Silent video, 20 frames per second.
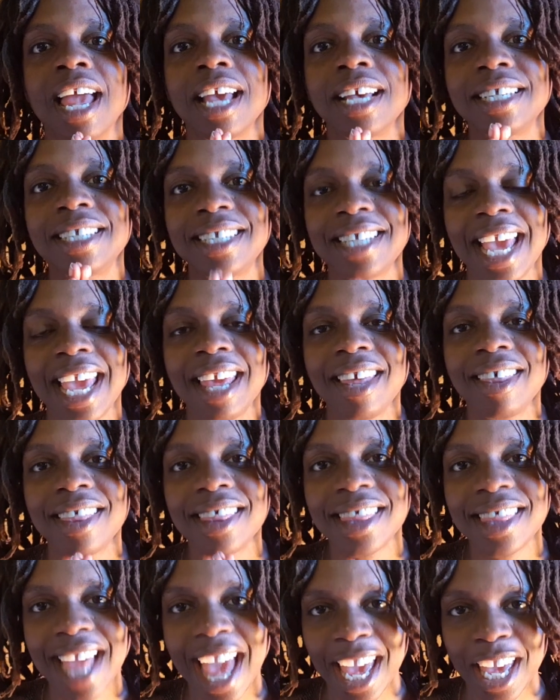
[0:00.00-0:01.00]
saying
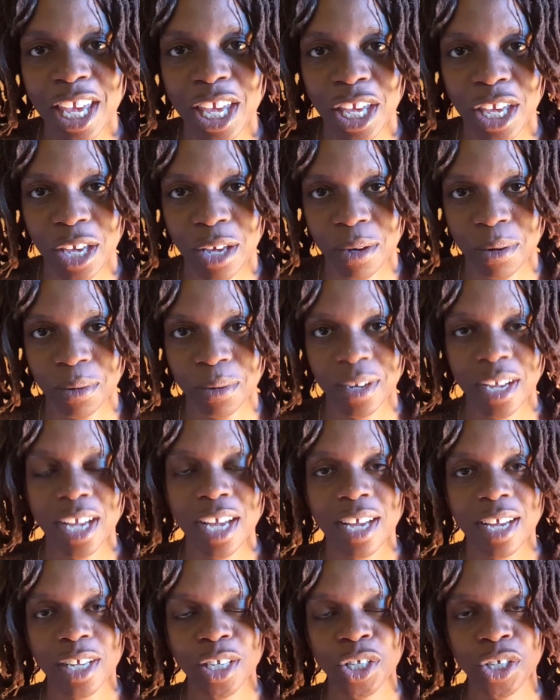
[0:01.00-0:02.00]
thank you
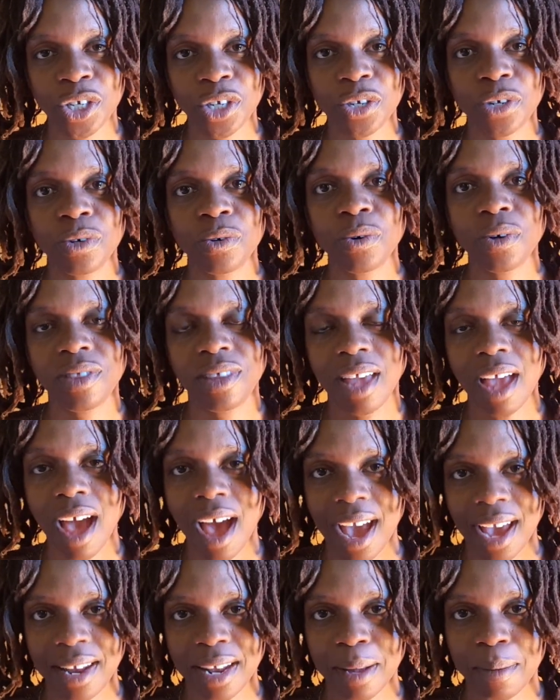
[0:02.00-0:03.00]
to the
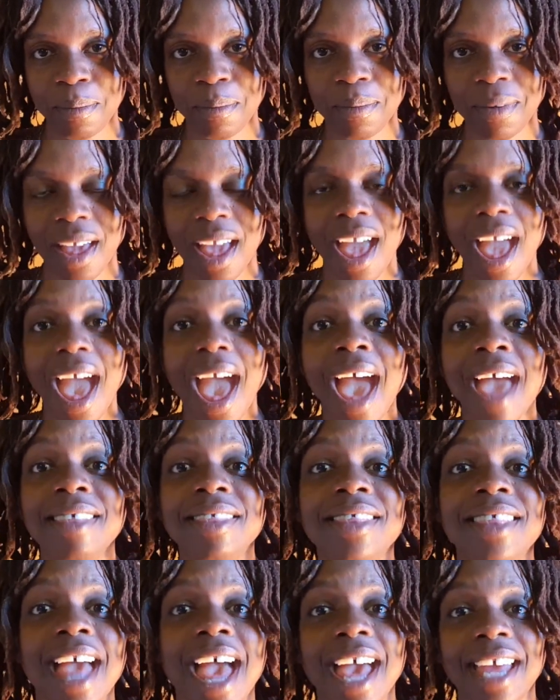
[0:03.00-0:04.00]
item and
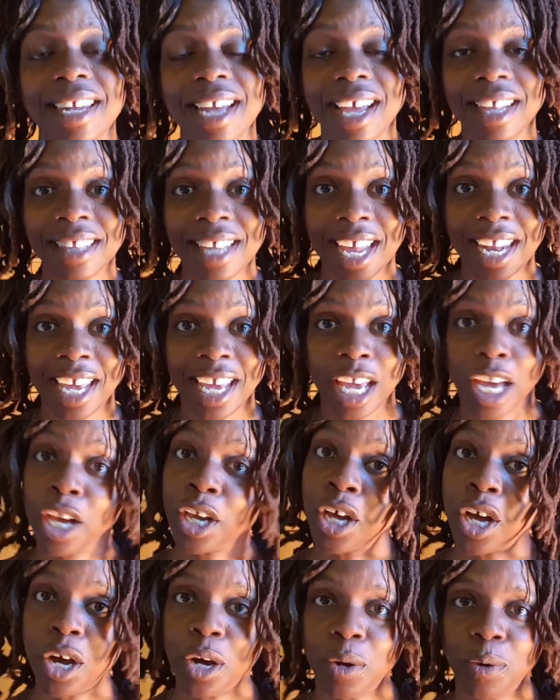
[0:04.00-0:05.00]
then letting it
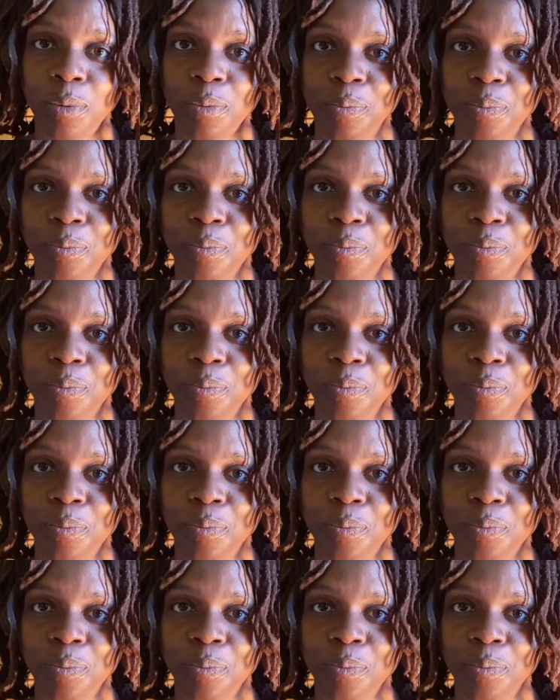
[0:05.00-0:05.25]
go.